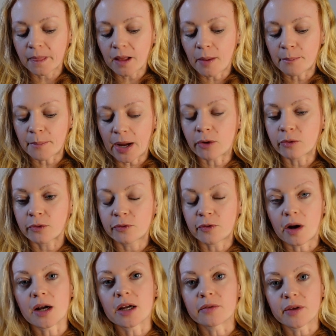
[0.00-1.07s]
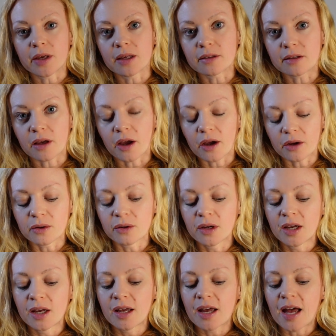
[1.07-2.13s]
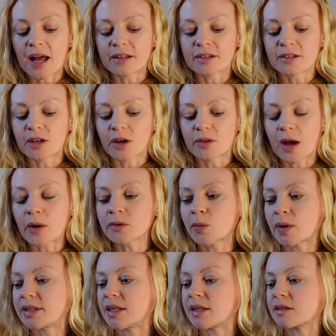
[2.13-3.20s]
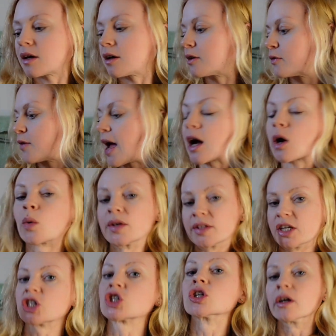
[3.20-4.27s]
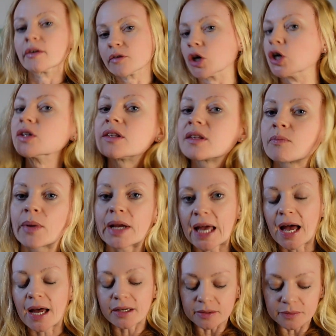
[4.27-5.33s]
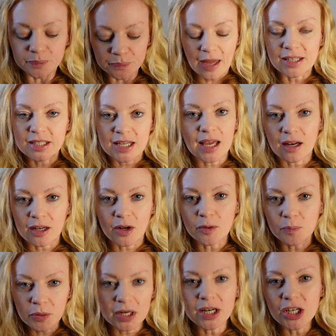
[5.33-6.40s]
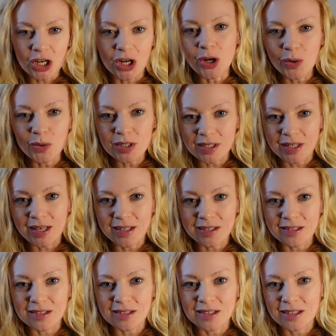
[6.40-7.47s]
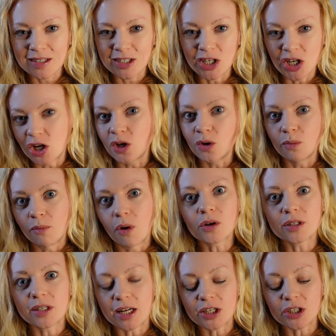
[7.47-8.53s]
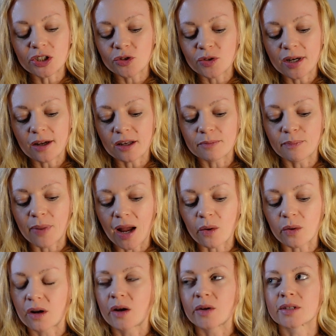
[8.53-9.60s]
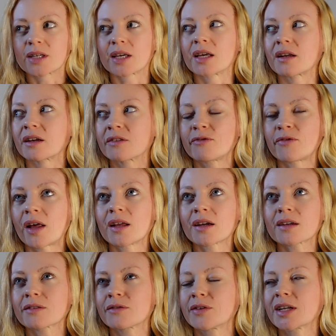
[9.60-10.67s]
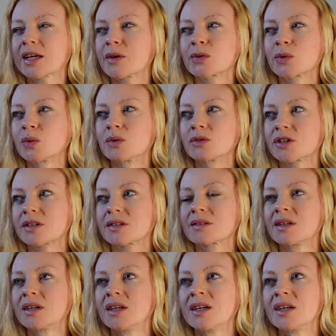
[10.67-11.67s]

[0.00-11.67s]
about 5 years ago. And so that was when this kind of acquisition of goods began. And again, like I was pretty new to this new modern industry, because back when I was a kid, I feel like it was all just